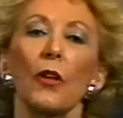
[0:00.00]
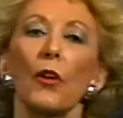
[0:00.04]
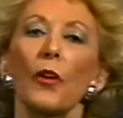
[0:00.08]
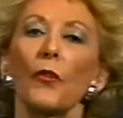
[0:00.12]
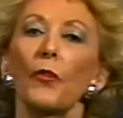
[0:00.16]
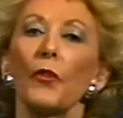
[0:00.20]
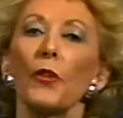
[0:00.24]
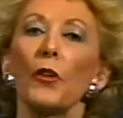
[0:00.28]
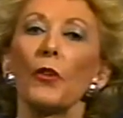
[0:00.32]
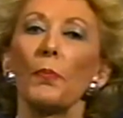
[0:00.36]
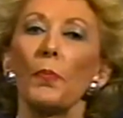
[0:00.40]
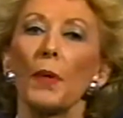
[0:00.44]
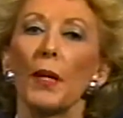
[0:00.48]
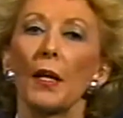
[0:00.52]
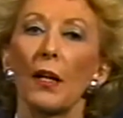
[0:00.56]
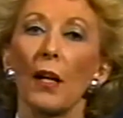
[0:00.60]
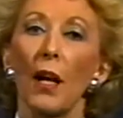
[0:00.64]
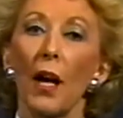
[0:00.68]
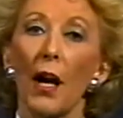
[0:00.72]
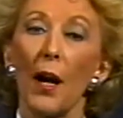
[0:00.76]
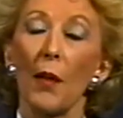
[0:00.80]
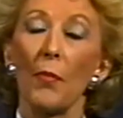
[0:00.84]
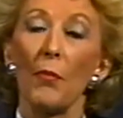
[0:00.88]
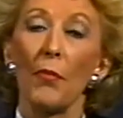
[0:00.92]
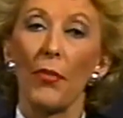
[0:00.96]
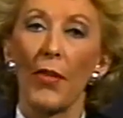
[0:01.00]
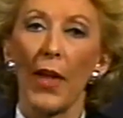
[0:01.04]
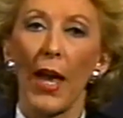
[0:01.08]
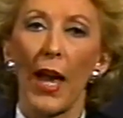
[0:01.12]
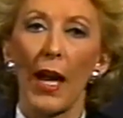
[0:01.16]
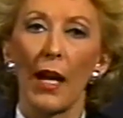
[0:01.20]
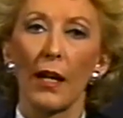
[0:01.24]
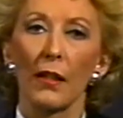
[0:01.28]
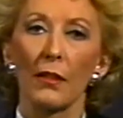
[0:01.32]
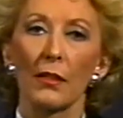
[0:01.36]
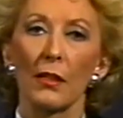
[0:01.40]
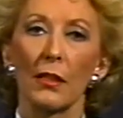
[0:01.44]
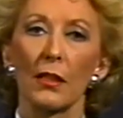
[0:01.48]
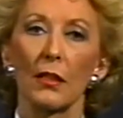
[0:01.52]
if you become that,